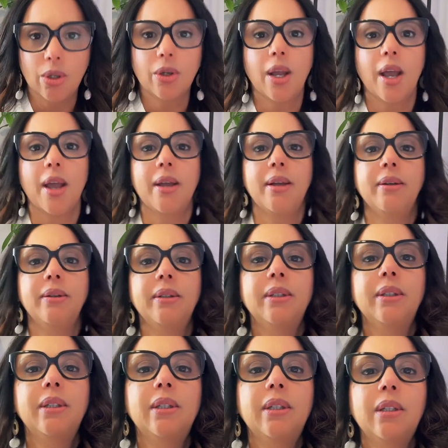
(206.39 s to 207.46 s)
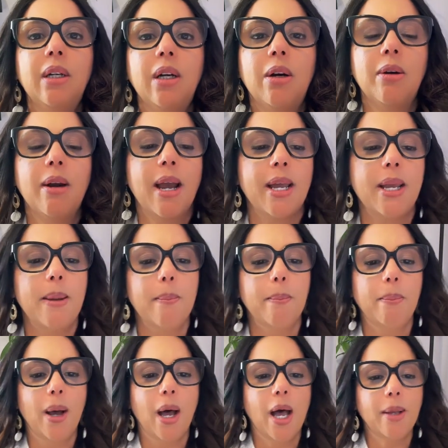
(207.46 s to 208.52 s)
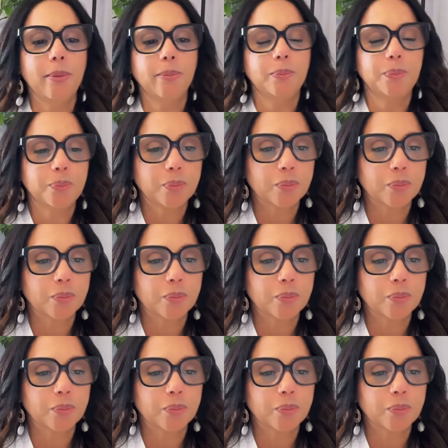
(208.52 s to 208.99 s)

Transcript: okay? All right, but